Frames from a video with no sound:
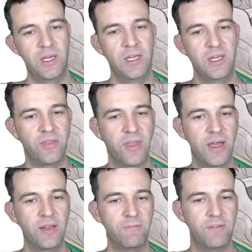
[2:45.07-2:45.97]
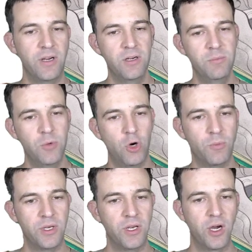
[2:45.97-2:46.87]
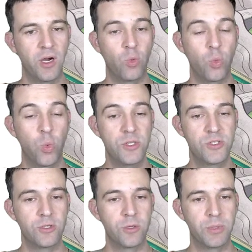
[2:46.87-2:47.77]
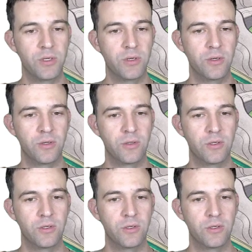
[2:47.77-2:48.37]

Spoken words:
In that very moment, a wizard appeared.